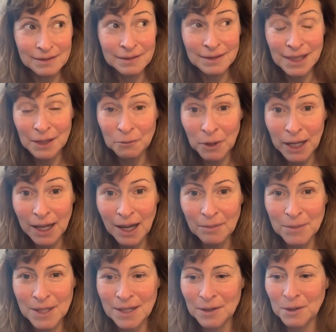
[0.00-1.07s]
wake
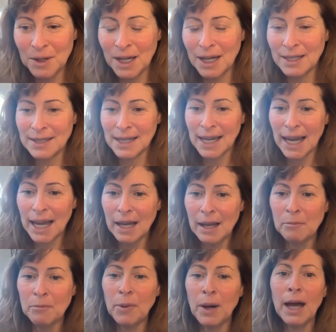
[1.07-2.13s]
up to get
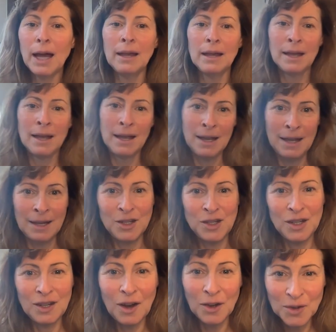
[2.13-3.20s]
it. But
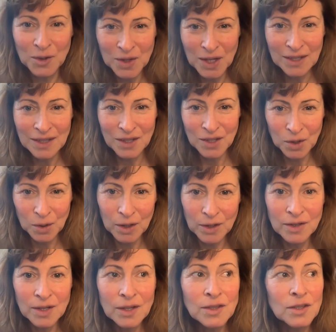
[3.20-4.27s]
she also sent it to her
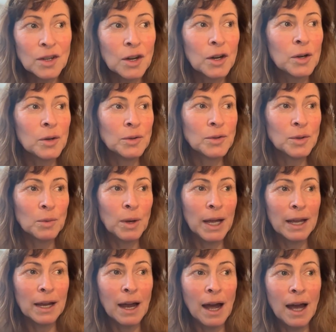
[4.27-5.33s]
sister, who's
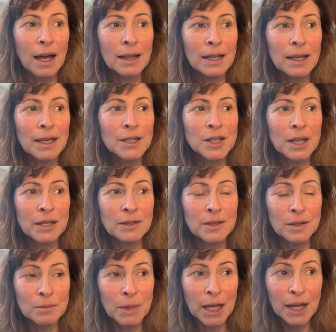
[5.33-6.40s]
away at college, and
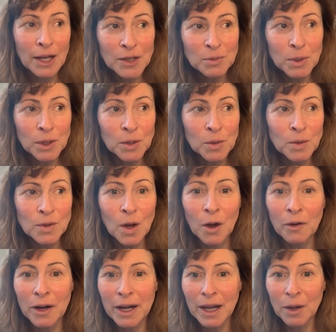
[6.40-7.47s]
to my husband, who was
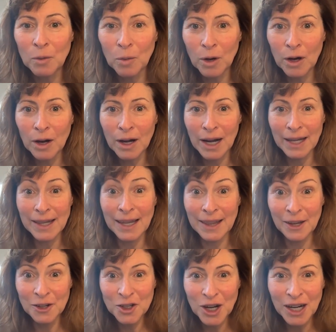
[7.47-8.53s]
already at work. And then
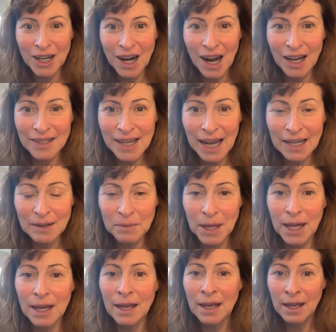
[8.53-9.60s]
they're trying to contact
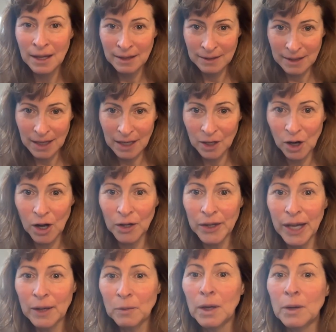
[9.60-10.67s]
me, saying, call
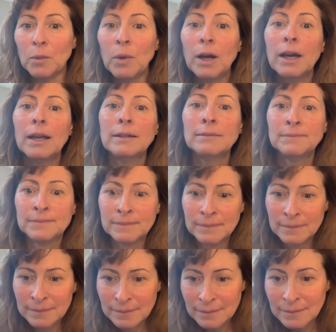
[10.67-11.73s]
911.
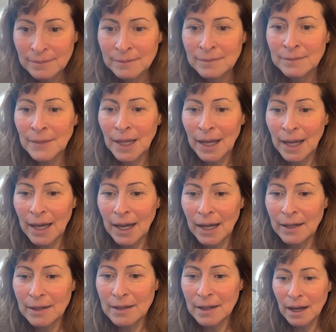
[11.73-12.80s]
And